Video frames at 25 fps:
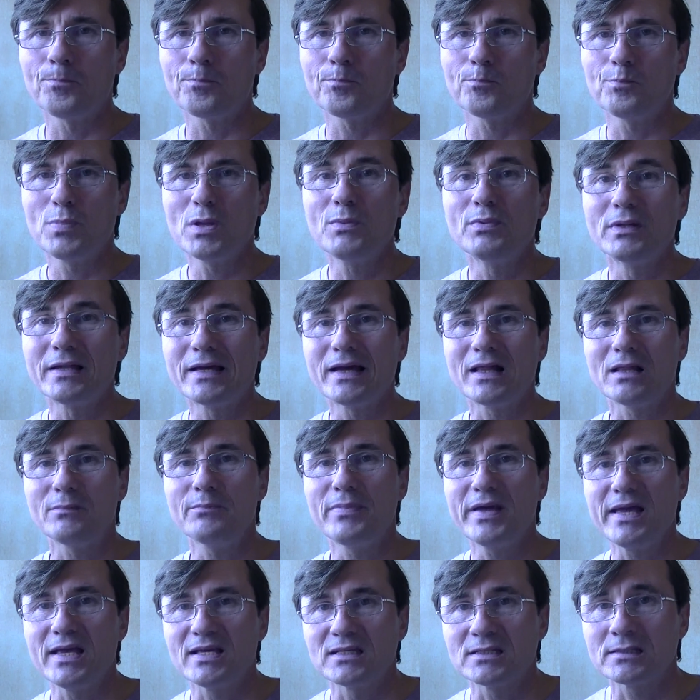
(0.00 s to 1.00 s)
biblical
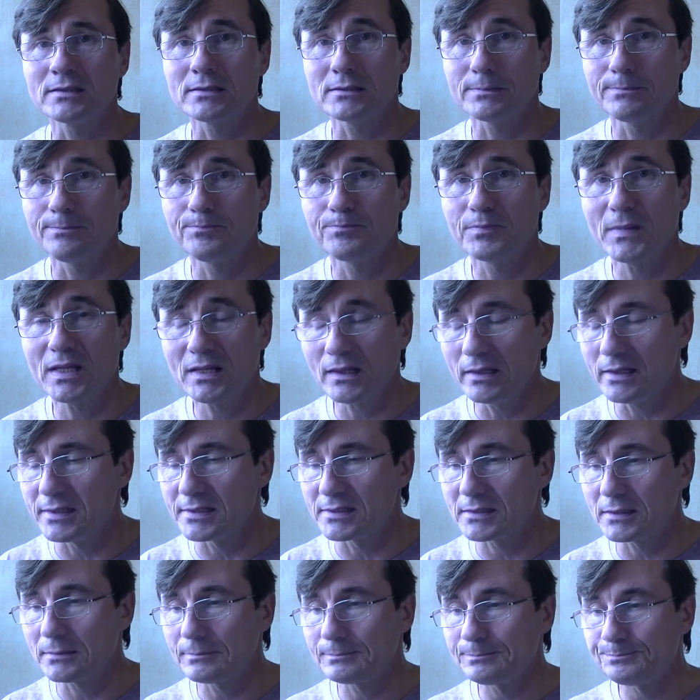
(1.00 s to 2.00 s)
base, at
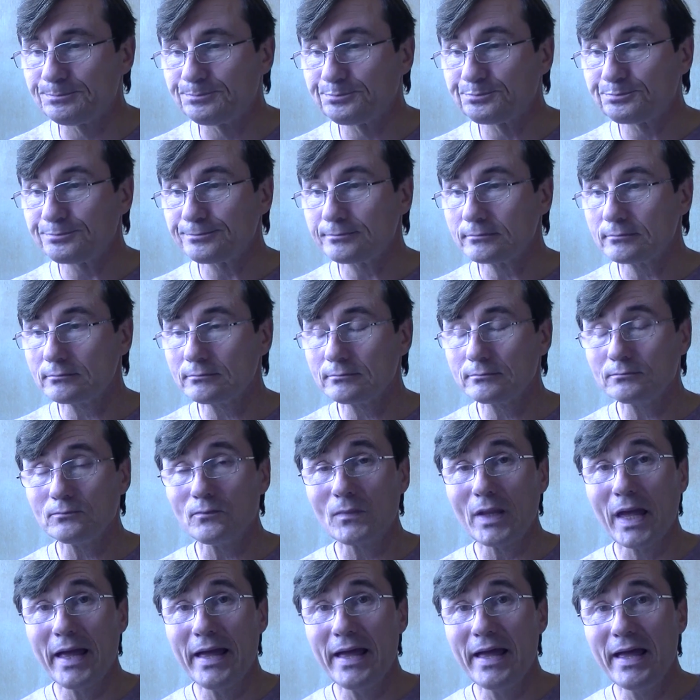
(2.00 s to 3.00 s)
least.
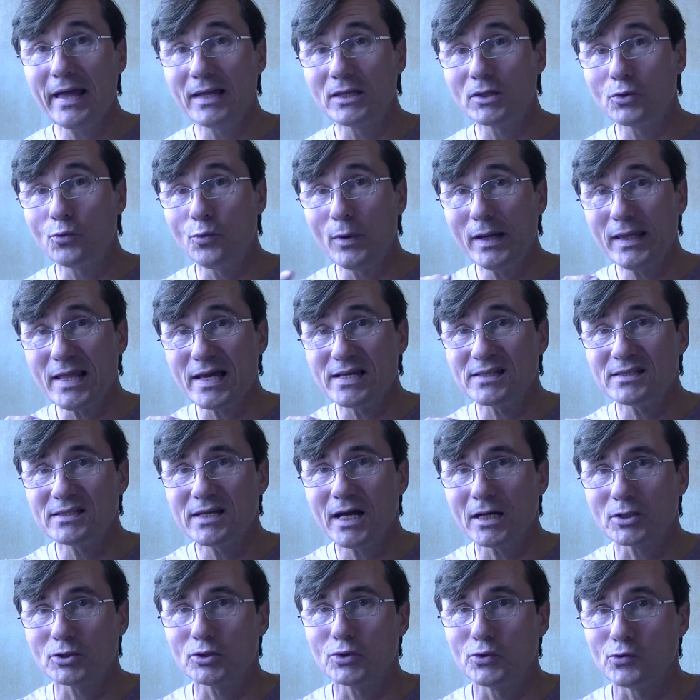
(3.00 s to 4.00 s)
And when I
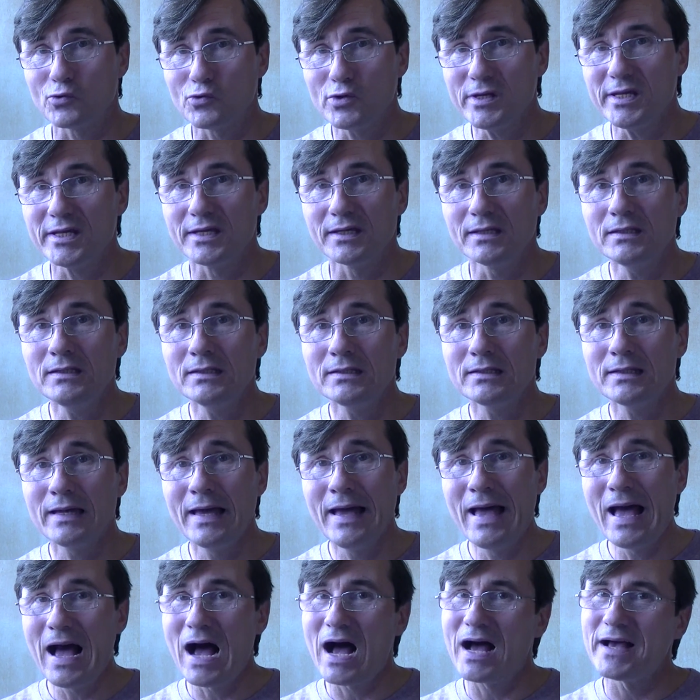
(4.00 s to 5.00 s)
start to read,
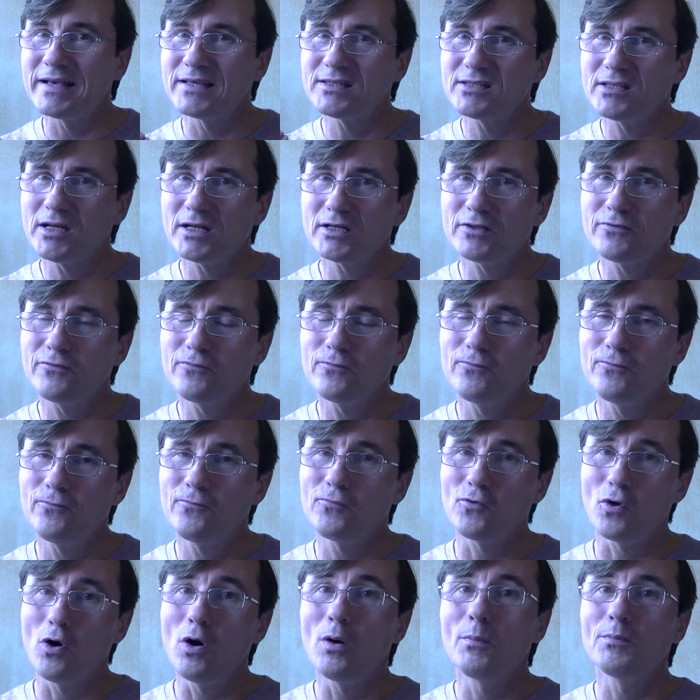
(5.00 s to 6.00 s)
I start
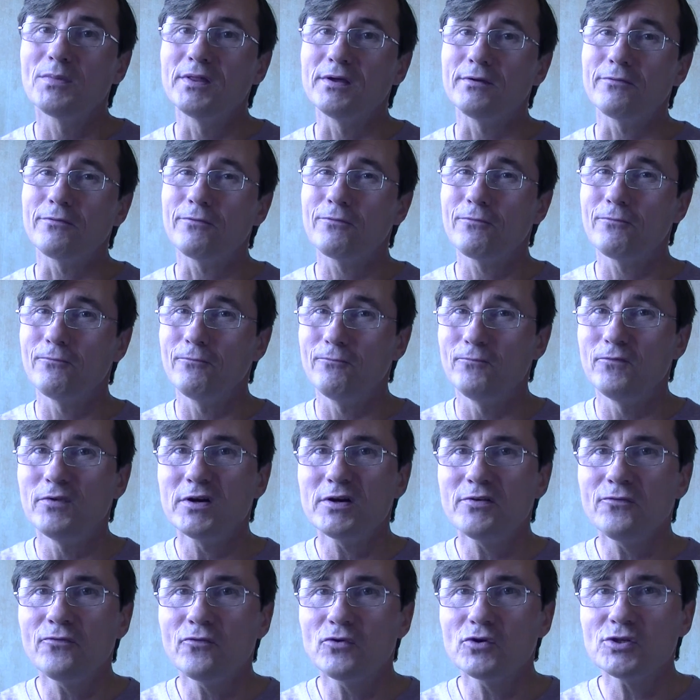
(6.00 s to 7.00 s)
from the
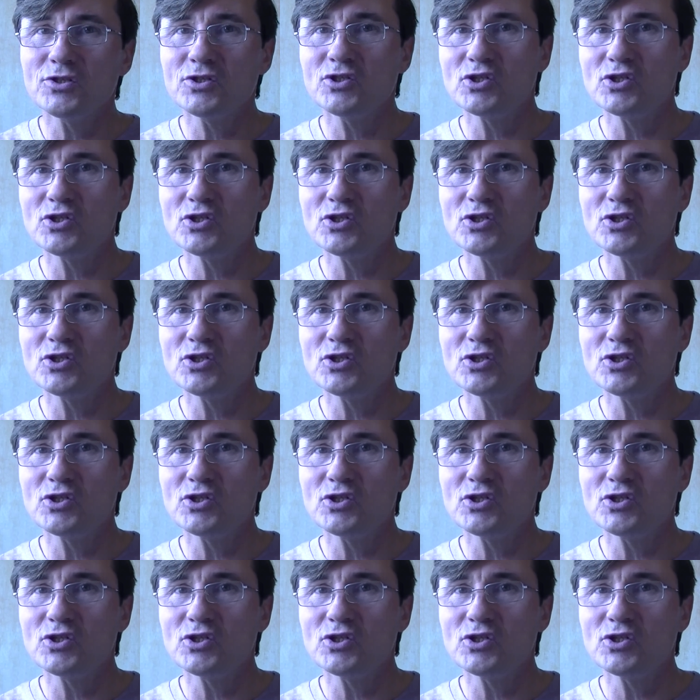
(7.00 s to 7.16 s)
very first